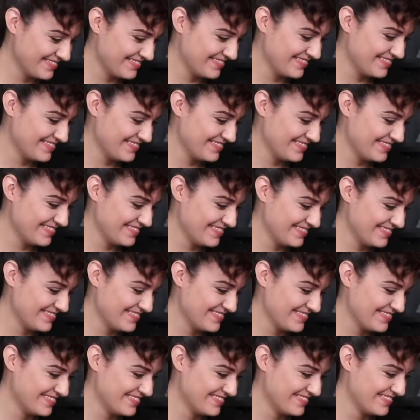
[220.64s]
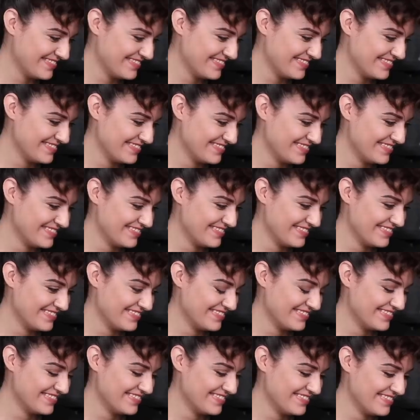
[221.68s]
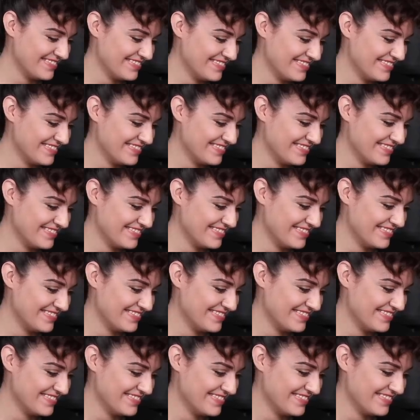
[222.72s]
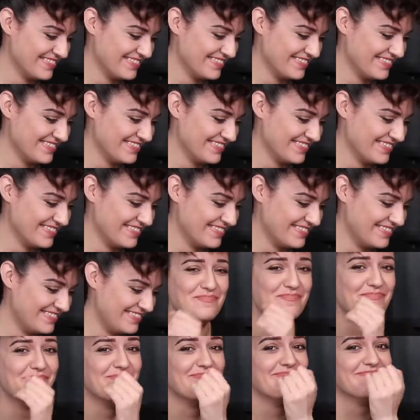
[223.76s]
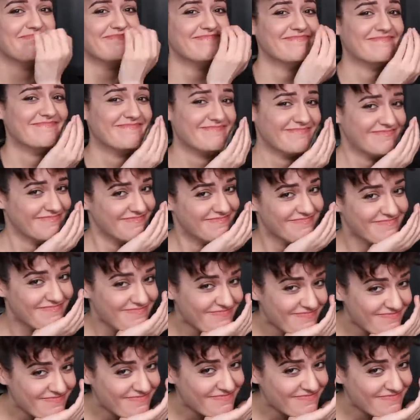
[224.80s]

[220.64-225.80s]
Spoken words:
[no speech]